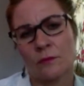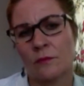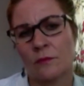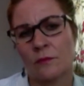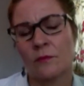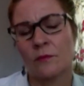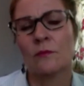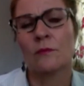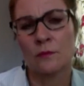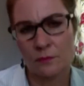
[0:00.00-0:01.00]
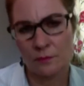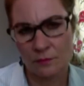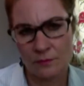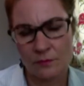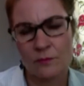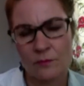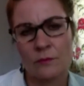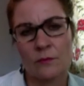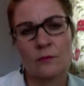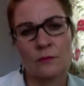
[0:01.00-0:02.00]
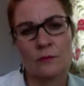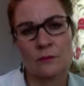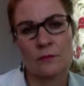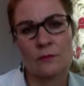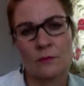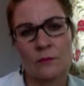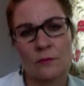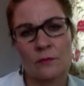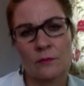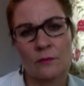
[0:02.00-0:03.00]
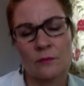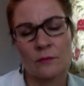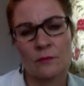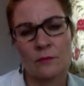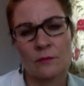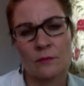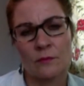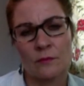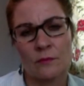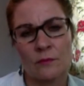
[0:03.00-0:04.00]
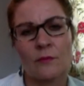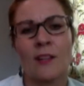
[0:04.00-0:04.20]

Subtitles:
[no speech]